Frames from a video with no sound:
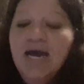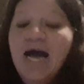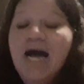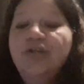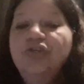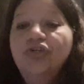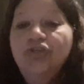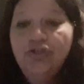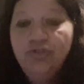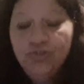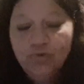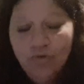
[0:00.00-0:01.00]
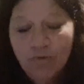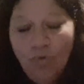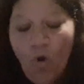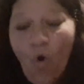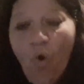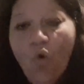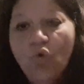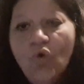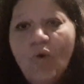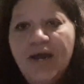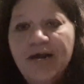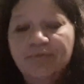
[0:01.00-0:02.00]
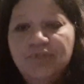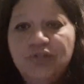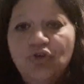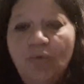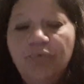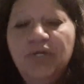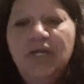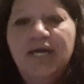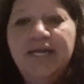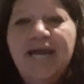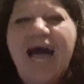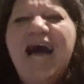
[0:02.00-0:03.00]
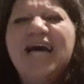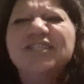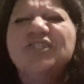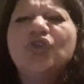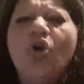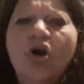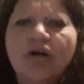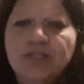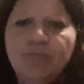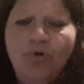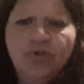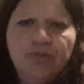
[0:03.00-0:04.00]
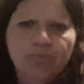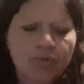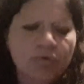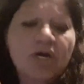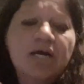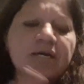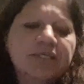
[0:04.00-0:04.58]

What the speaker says: and you do them all the way up to the top of your leg, as tight as possible.